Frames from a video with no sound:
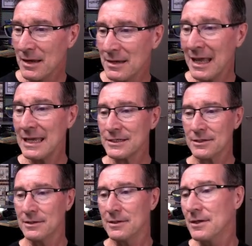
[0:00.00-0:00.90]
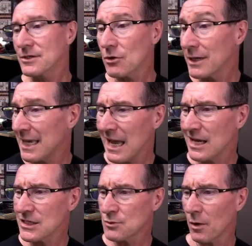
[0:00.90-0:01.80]
Neat. So I
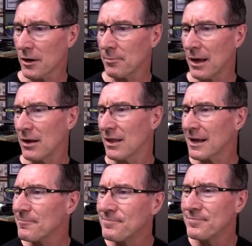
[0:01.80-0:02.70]
guess what I'm going, like,